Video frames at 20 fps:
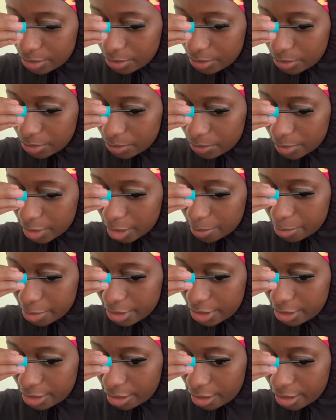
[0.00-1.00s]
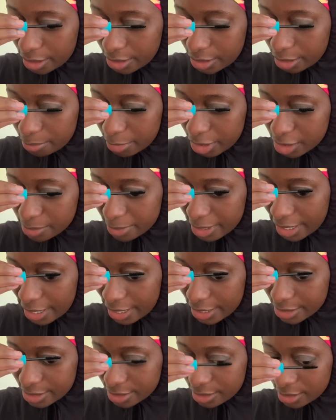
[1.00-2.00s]
when I put it on, it makes my
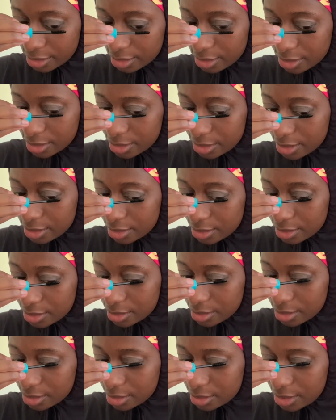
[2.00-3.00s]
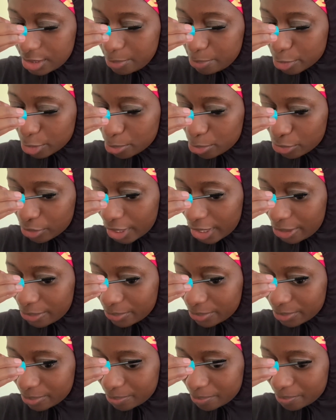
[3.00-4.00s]
eyes look deeper
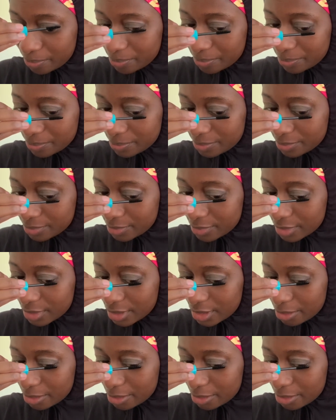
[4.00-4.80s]
brown. And that